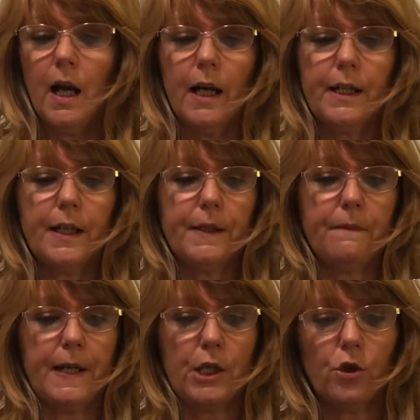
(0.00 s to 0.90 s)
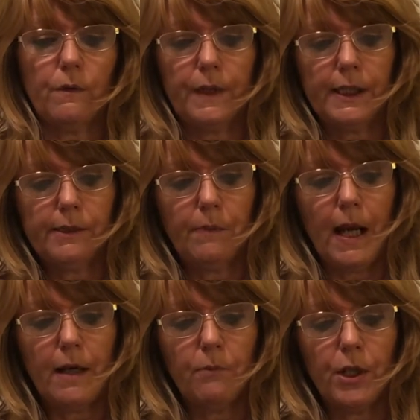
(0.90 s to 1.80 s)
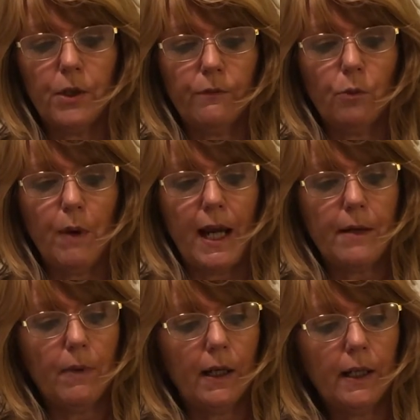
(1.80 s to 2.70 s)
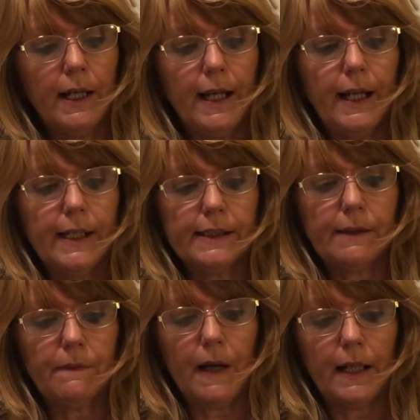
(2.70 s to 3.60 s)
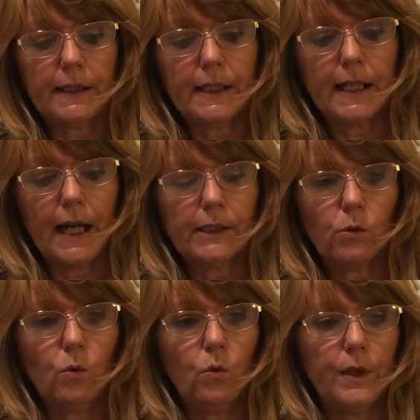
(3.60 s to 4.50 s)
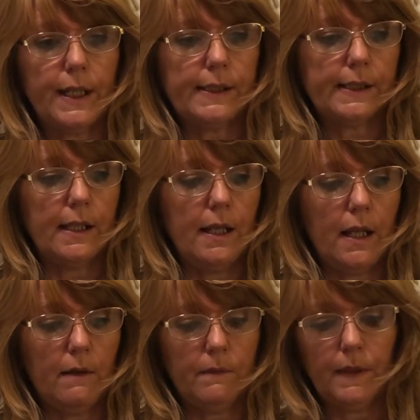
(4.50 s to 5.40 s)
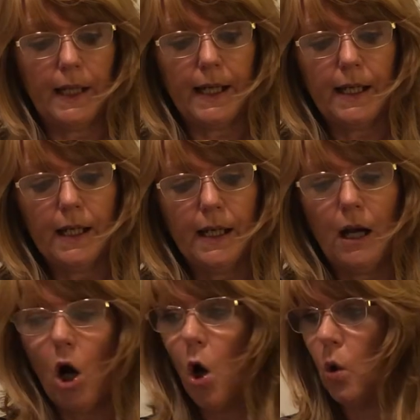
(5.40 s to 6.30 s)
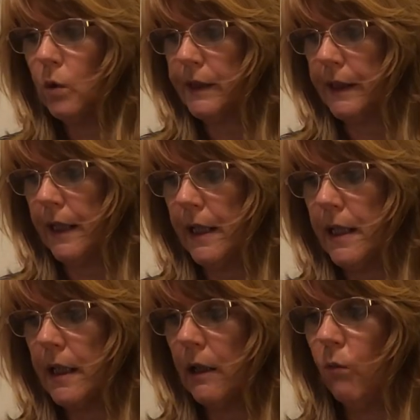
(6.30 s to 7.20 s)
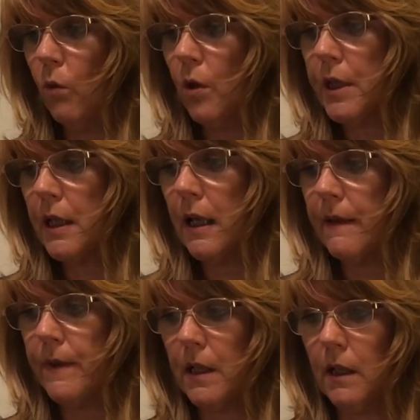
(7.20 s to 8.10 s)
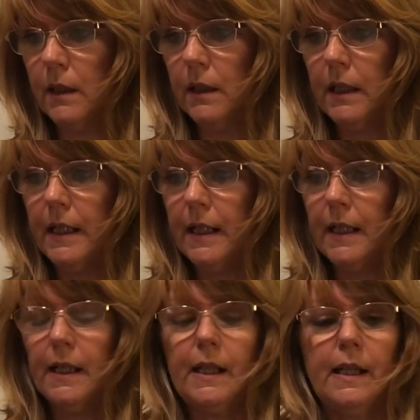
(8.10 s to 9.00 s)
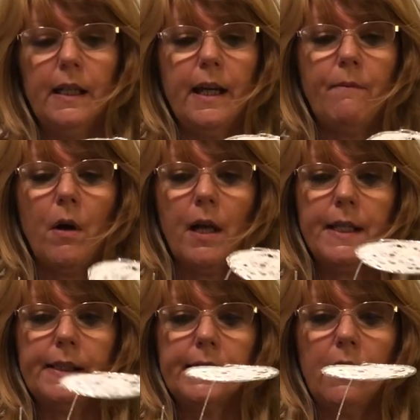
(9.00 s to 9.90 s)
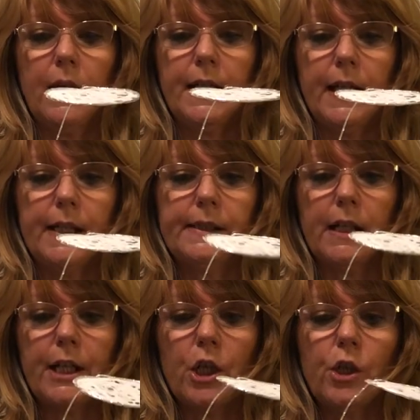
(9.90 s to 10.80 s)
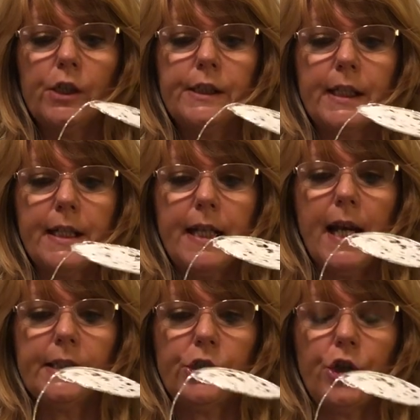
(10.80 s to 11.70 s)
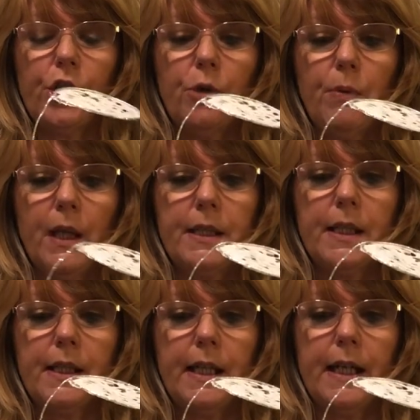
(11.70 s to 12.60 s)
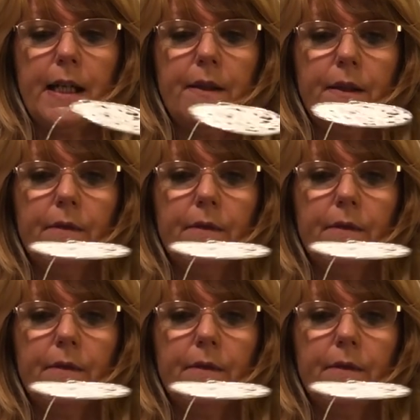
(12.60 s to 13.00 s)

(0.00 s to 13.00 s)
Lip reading: Another feature of this beautiful paper is the fact it has all these lovely holes in it. And what I've done in my design is I used a test tube underneath,